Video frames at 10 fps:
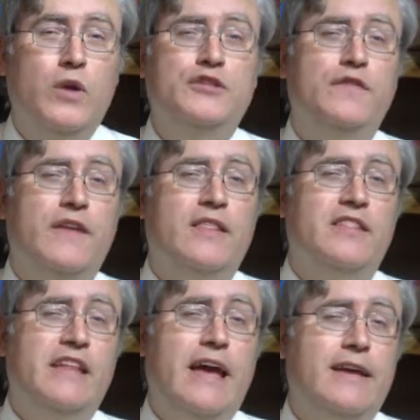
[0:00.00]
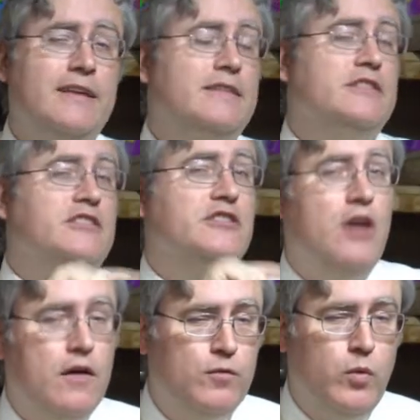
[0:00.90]
you fix that in the
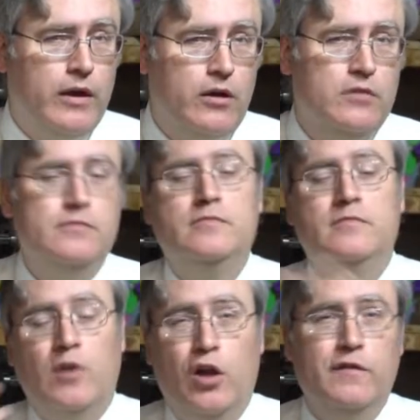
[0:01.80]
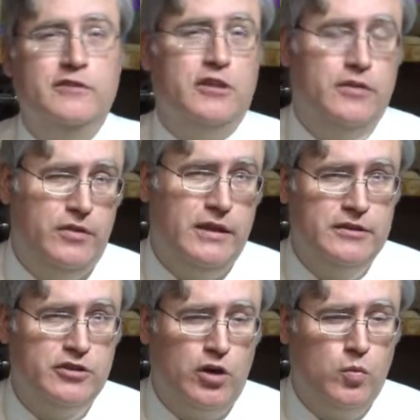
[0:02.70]
software, all of a sudden things
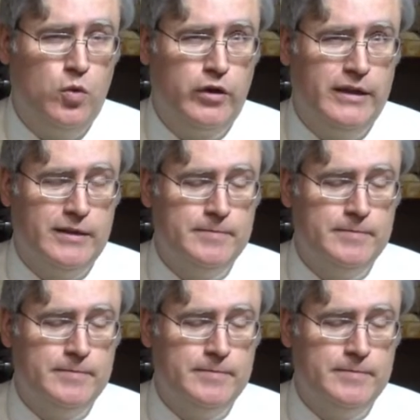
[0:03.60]
start working.